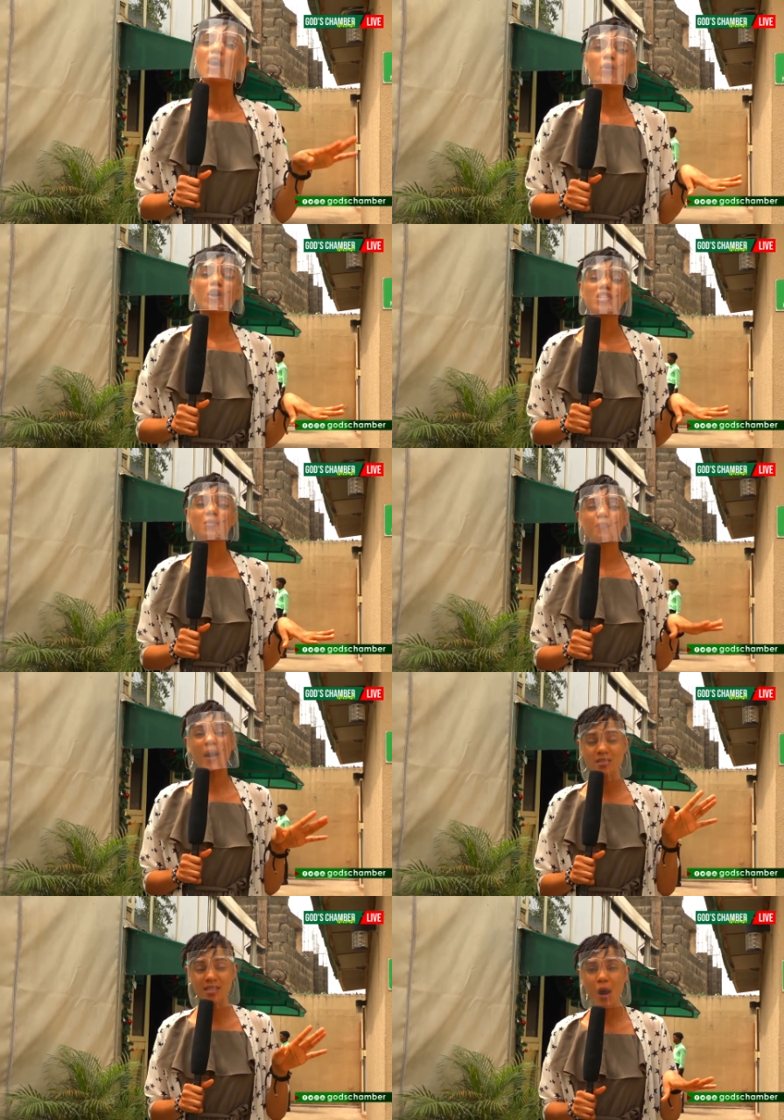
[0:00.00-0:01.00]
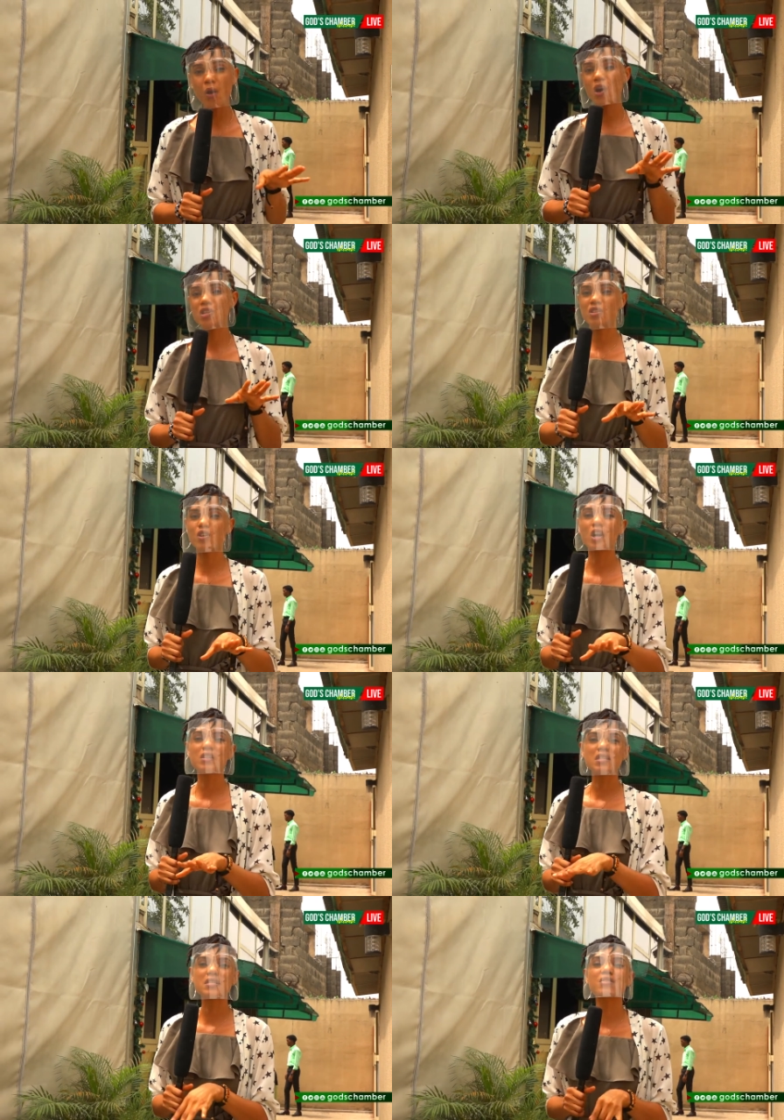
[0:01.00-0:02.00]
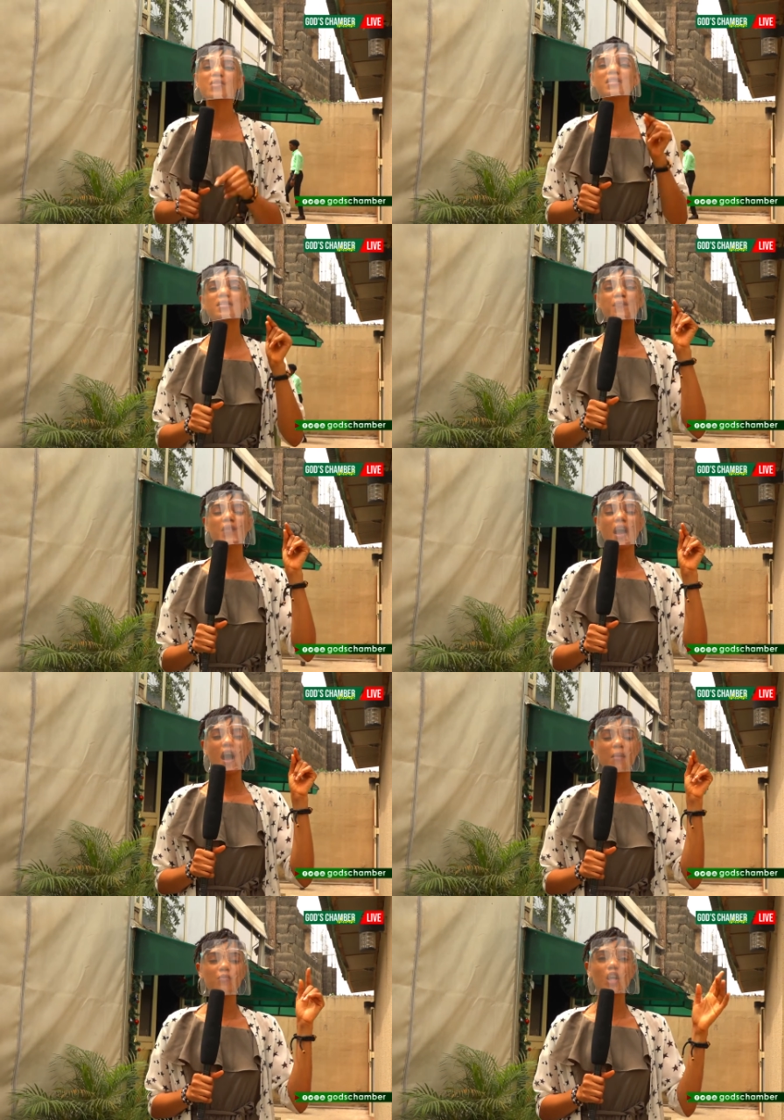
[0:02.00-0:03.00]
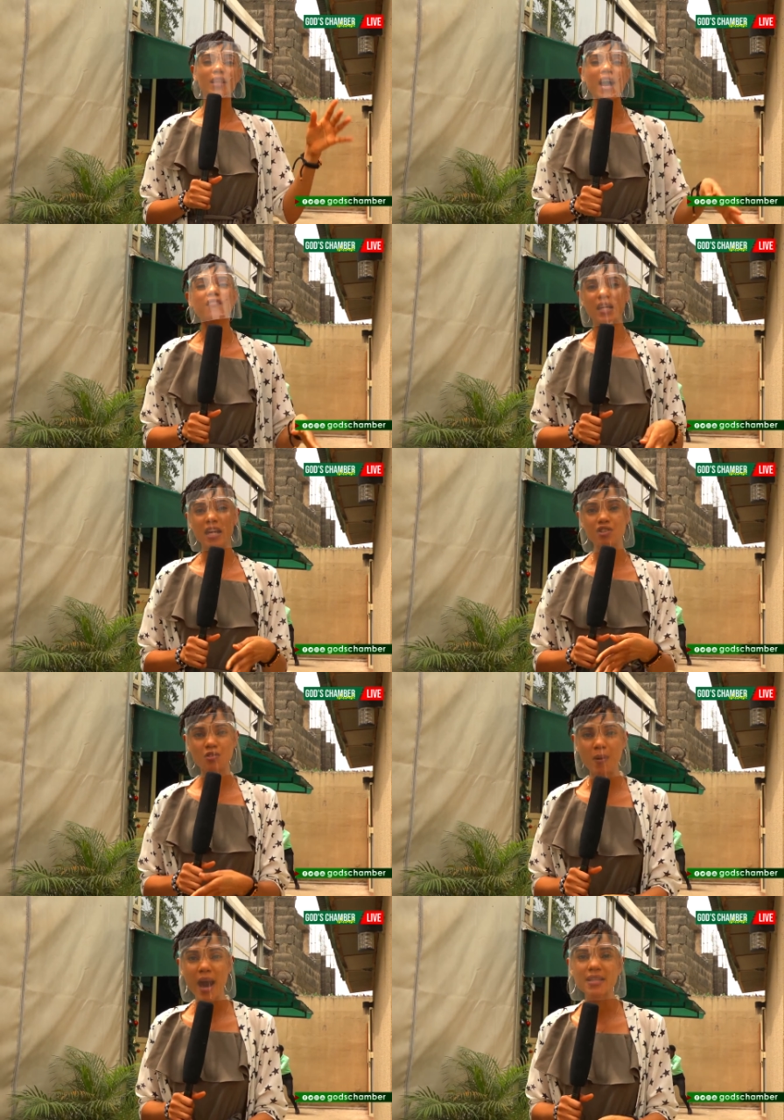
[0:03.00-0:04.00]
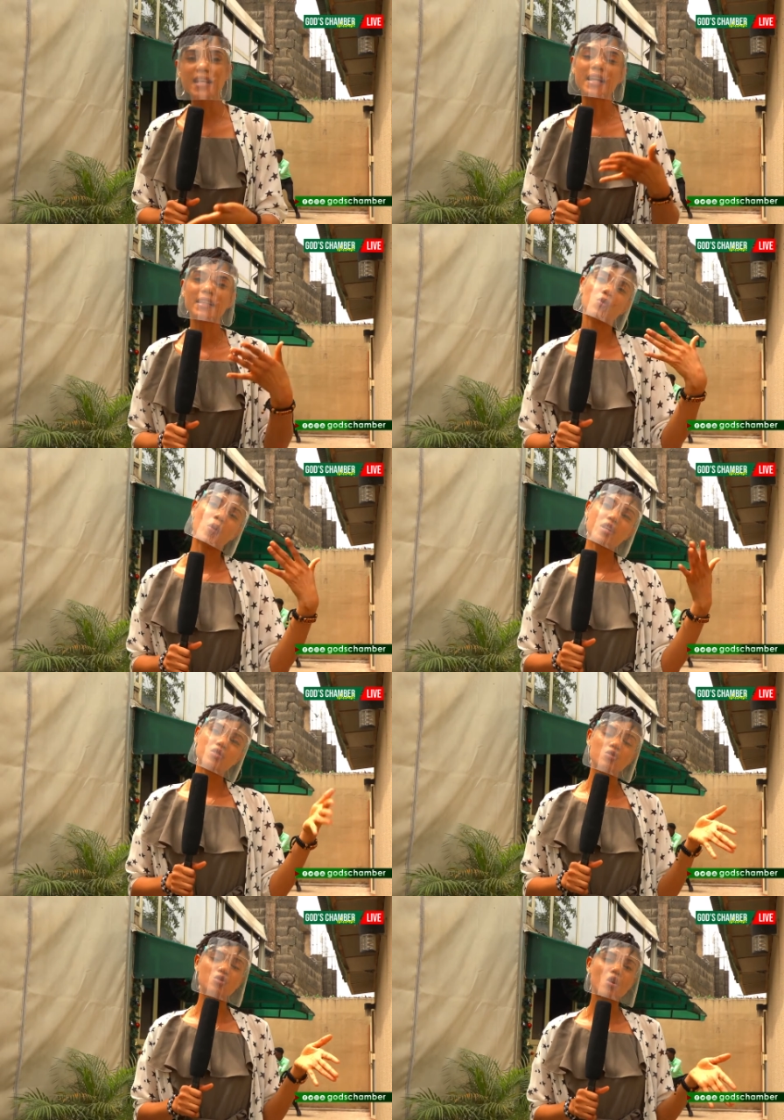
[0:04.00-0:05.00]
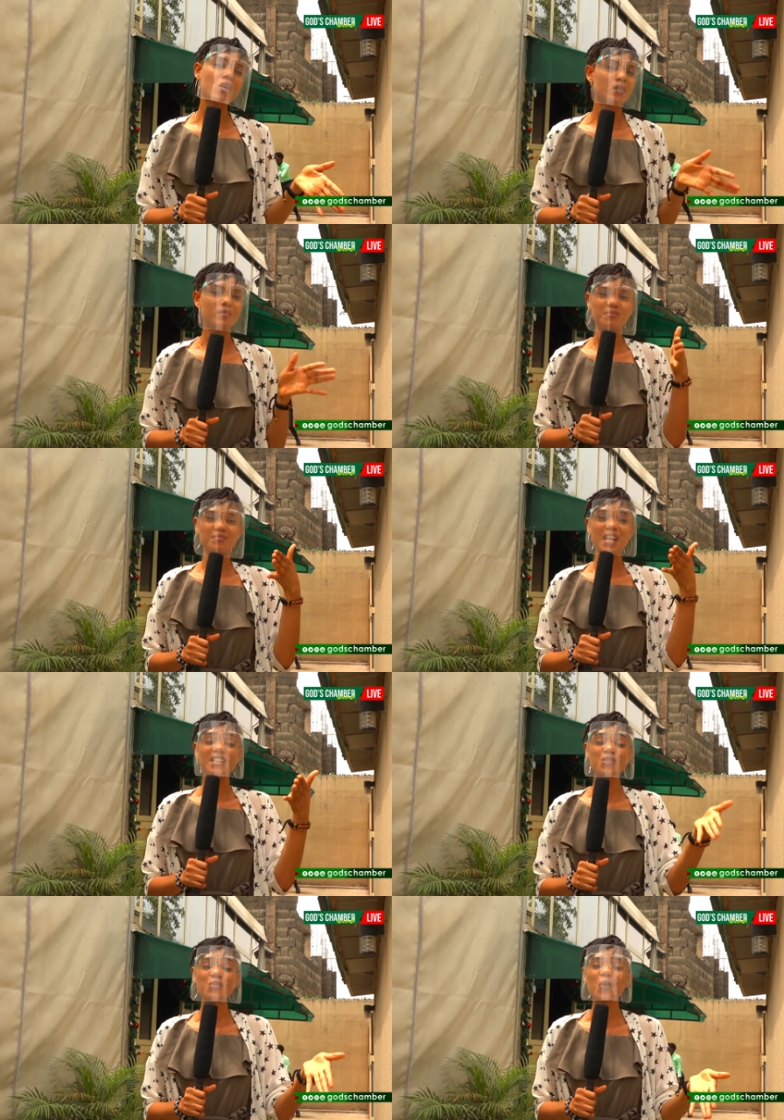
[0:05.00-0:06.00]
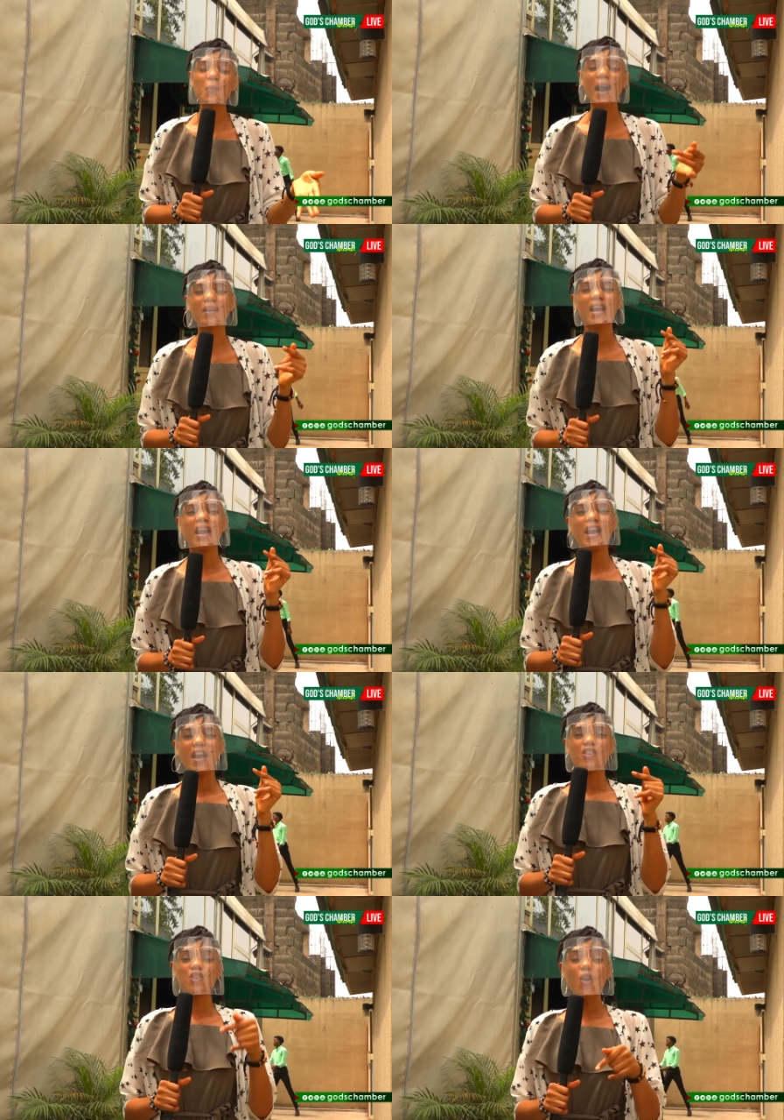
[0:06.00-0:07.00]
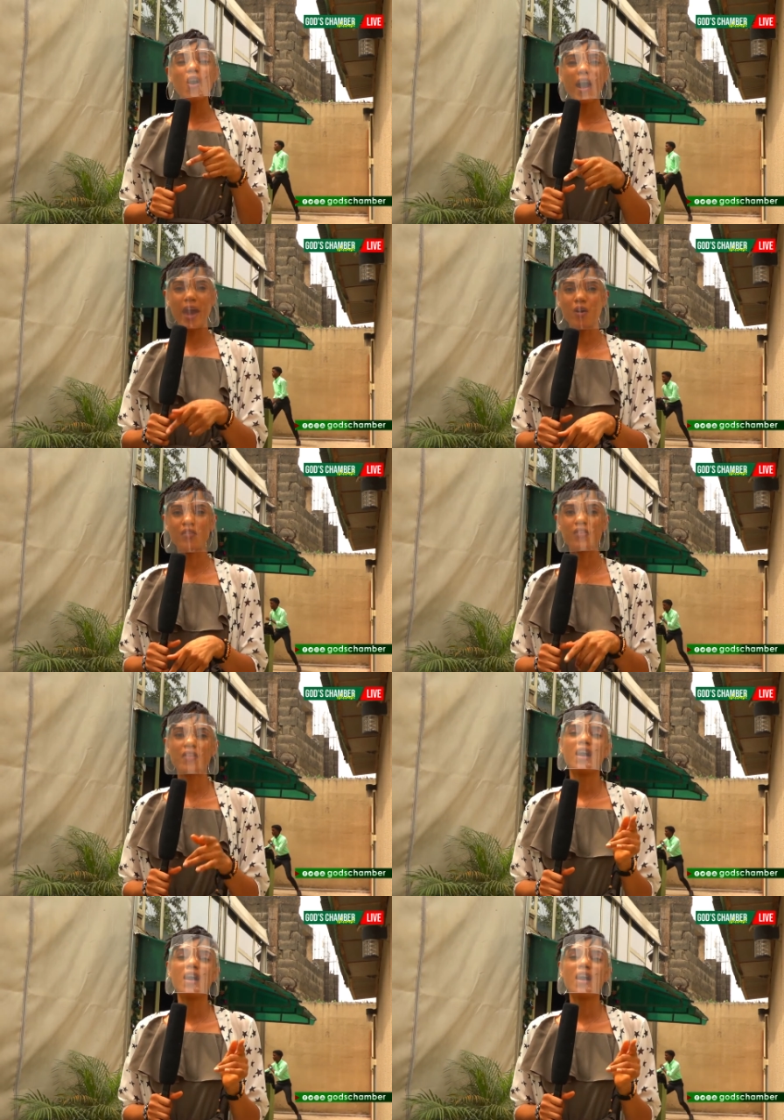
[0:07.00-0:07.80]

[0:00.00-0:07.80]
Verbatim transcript: We con- Pastor Tyrell continued on the series, um, Your Life and Enterprise, and then he went on to talk to talk about your health,